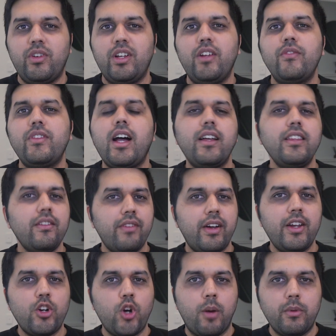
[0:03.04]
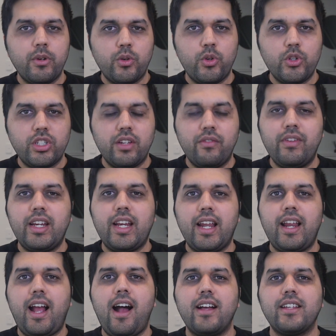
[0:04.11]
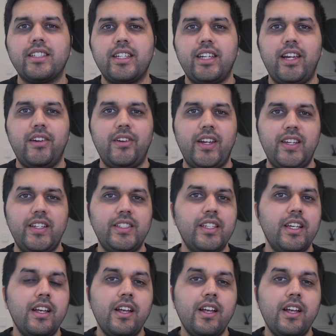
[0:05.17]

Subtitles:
one of the other very common questions we get asked here is,